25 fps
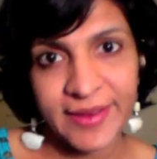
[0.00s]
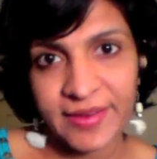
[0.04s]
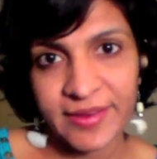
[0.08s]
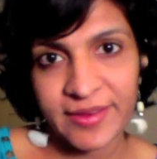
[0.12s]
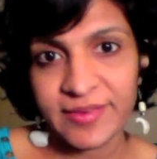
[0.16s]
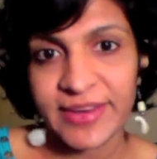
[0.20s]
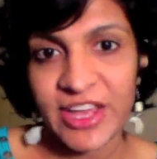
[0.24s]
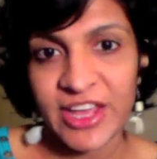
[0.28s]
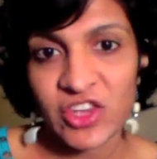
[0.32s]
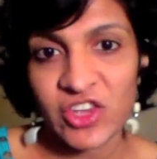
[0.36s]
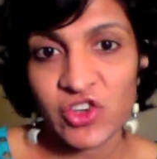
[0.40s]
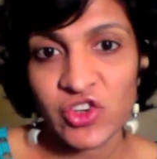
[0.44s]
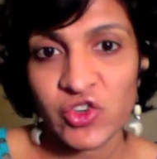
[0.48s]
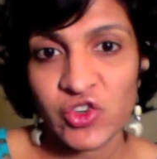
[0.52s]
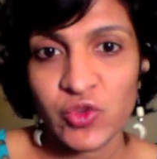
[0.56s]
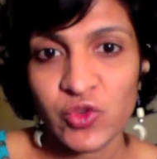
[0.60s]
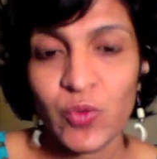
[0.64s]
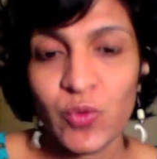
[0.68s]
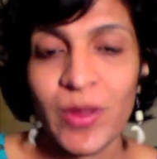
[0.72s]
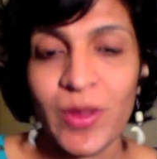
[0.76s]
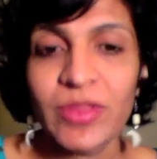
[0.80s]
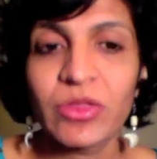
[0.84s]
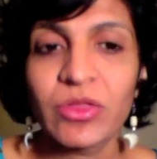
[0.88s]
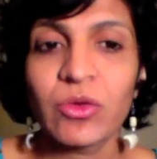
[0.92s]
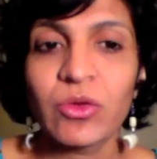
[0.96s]
at stage 2
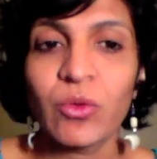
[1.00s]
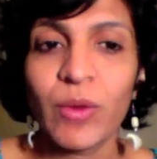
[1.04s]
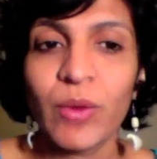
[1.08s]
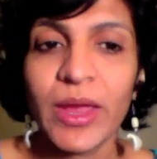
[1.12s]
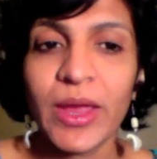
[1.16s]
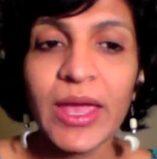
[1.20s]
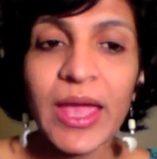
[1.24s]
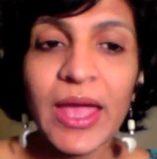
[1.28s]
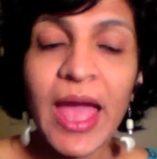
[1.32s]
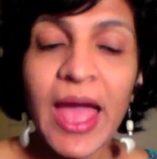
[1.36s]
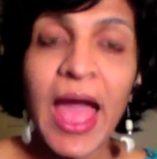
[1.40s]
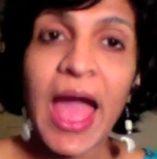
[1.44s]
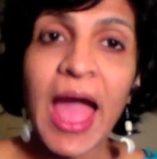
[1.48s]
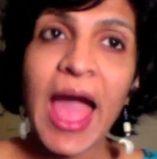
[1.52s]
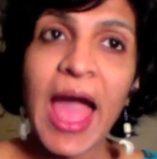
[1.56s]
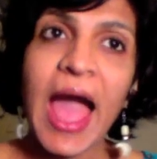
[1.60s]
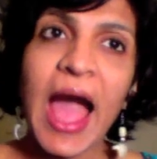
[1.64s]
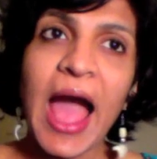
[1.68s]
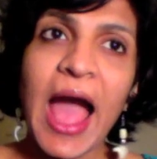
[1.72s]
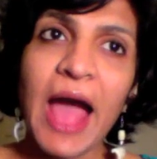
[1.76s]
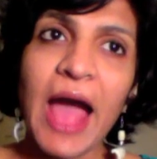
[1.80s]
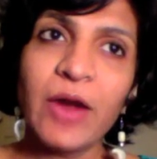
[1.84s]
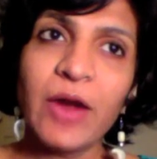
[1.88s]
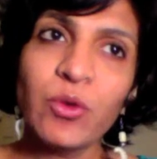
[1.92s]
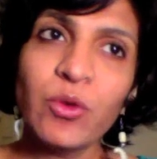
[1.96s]
and 3,
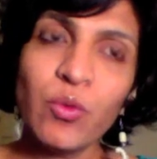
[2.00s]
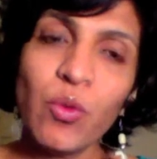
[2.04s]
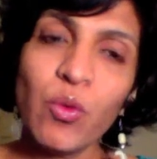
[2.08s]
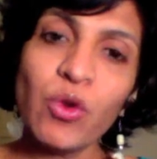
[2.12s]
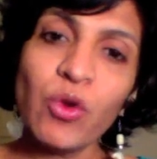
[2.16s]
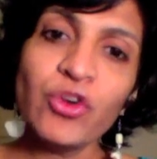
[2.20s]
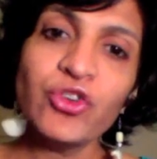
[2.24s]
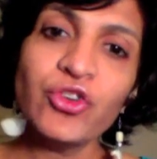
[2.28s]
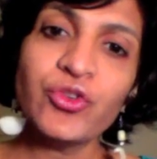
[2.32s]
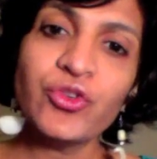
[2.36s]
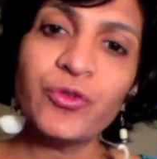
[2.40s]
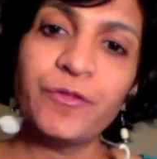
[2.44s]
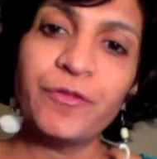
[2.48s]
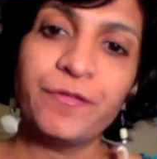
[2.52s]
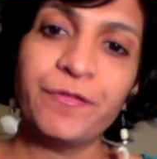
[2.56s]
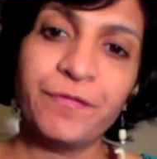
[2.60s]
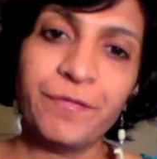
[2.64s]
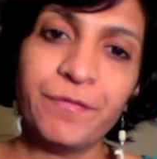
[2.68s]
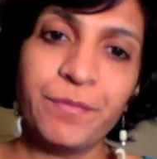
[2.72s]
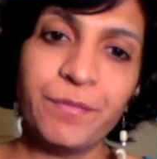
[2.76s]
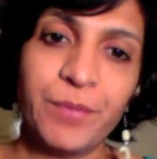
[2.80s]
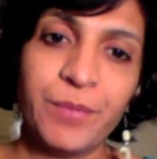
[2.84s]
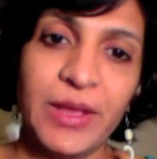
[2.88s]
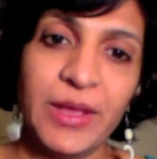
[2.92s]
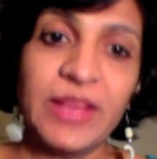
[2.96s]
and who want to
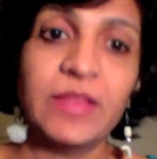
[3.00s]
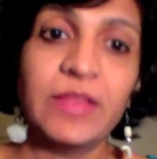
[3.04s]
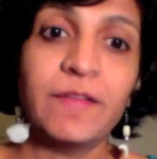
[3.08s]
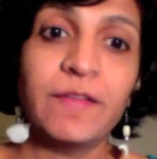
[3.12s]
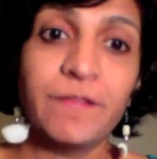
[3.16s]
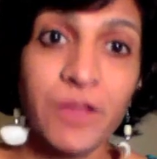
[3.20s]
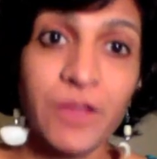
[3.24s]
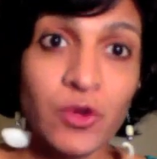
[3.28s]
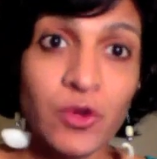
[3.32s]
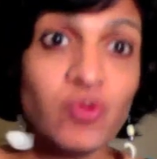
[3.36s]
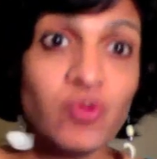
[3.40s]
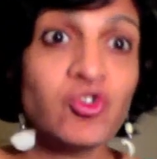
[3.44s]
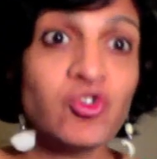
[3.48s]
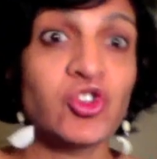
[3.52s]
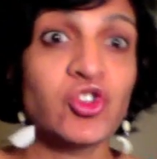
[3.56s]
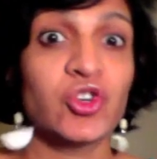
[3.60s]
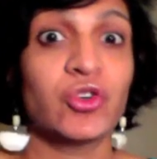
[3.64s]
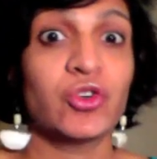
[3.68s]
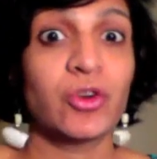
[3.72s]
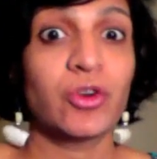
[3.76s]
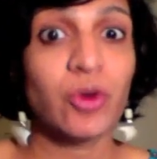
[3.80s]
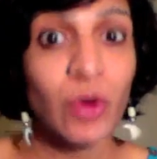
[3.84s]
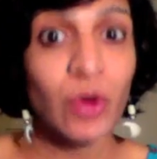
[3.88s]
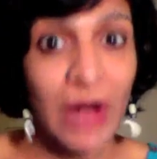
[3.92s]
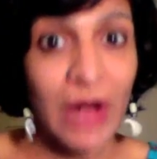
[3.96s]
in the
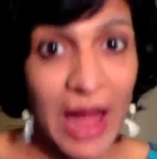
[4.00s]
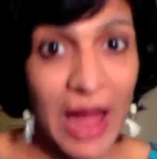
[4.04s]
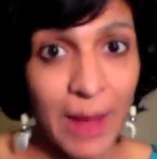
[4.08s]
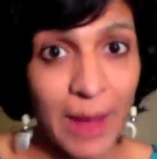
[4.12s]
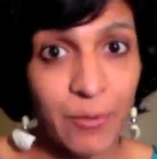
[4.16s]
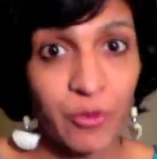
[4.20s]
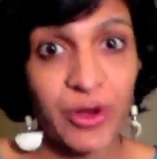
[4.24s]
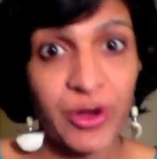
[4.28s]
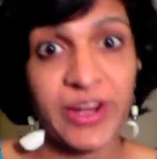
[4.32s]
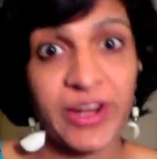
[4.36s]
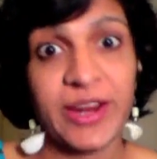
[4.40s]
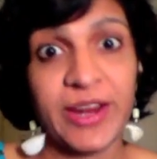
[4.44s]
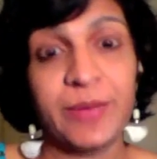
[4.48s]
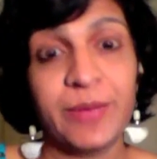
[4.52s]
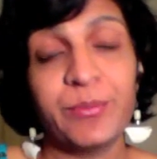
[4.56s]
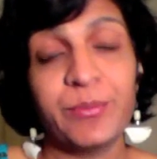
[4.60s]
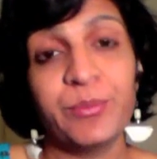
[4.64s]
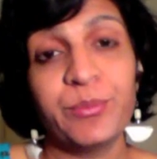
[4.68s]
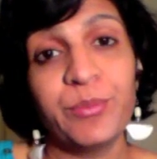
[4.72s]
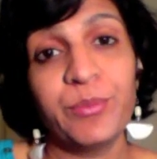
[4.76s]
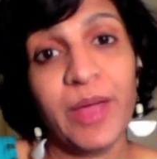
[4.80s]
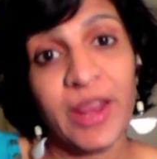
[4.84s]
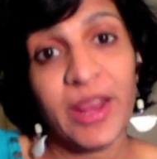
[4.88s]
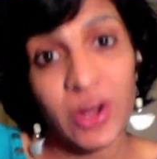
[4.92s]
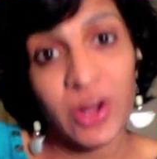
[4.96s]
future collaborate and
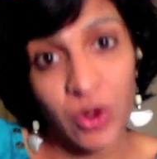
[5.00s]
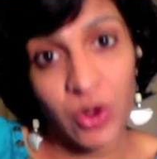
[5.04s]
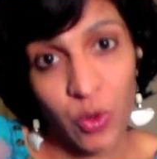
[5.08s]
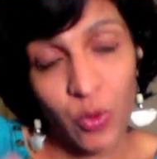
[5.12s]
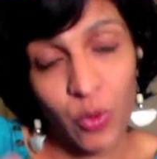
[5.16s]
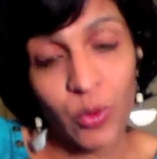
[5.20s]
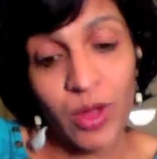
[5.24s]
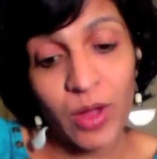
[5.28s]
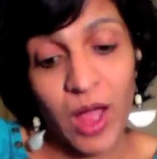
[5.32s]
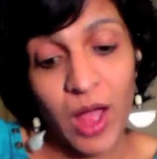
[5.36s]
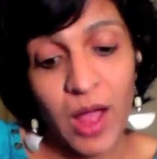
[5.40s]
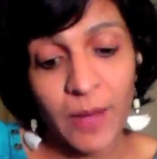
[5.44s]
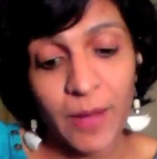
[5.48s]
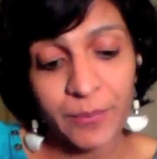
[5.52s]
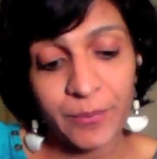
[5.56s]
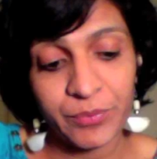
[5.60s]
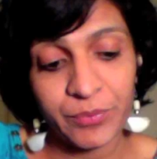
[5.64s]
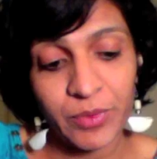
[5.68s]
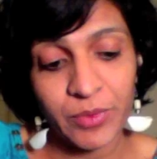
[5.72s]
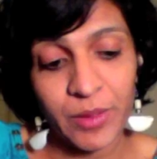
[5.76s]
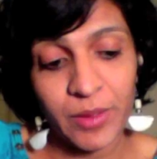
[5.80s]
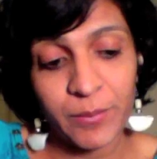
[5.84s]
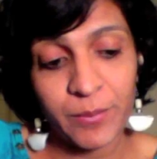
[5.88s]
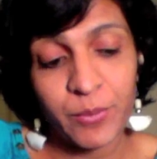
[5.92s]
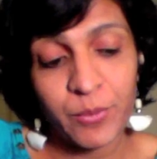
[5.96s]

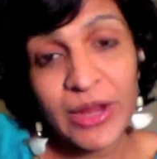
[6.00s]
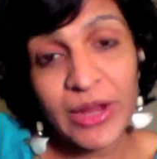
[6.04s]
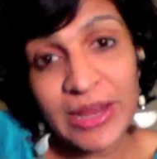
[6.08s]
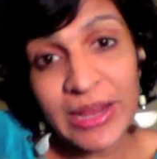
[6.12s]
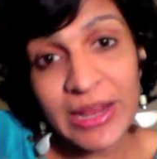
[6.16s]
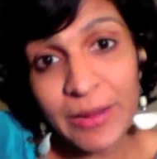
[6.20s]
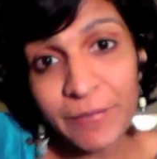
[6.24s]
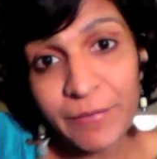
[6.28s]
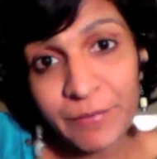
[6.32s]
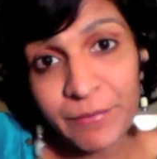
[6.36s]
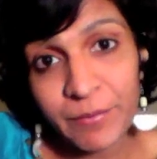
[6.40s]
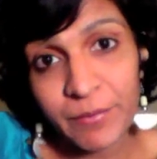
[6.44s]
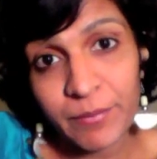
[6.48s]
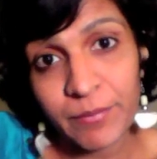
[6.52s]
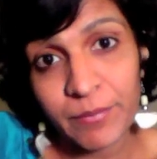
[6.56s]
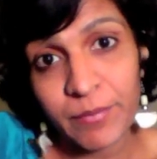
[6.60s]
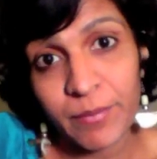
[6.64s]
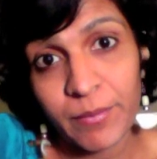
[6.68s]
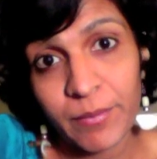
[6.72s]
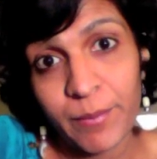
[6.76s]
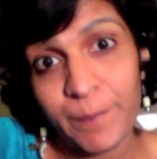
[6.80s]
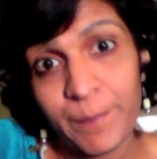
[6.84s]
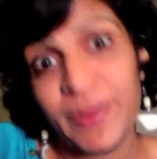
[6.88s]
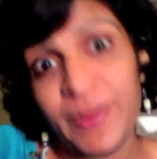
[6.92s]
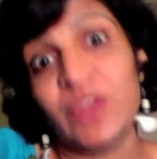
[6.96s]
put in a
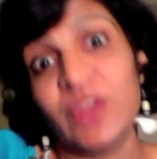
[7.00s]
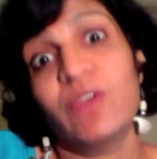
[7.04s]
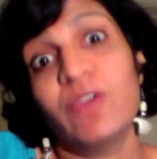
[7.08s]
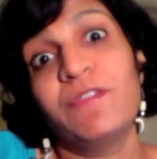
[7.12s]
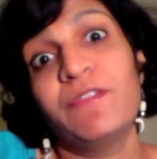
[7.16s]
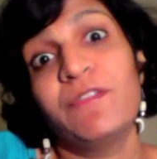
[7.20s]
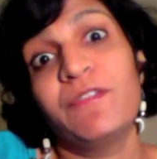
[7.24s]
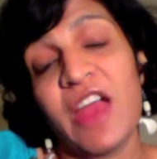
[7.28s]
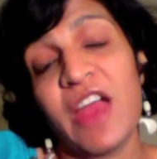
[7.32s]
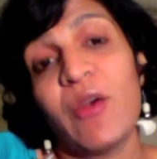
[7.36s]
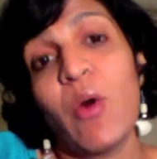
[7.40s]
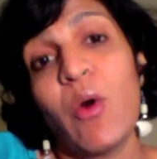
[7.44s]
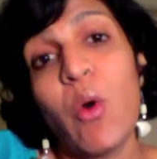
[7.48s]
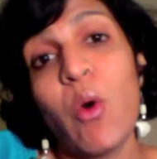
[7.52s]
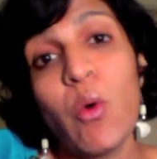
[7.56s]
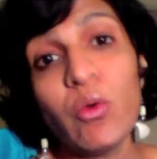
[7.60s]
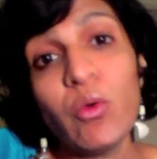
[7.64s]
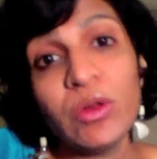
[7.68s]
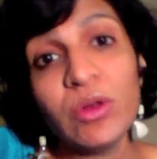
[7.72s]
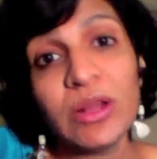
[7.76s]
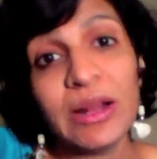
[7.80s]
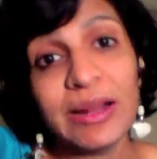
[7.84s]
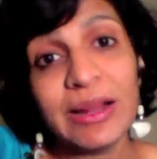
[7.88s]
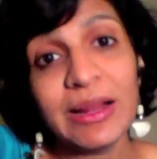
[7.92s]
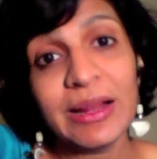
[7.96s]
bit of their
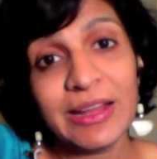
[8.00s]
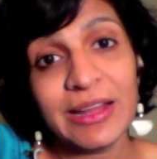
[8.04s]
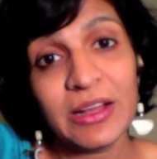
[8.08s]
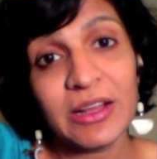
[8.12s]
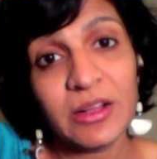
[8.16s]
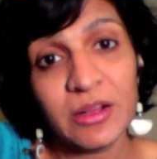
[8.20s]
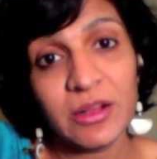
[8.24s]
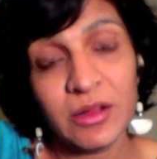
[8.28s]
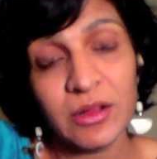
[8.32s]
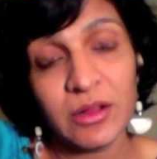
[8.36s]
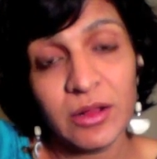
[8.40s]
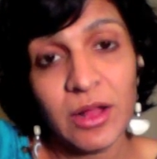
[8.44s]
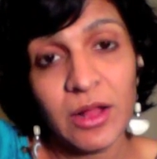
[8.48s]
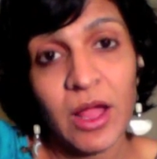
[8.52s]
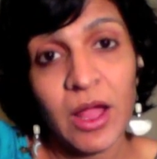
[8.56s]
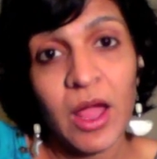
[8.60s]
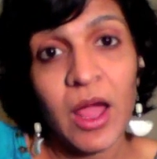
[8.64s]
own clinical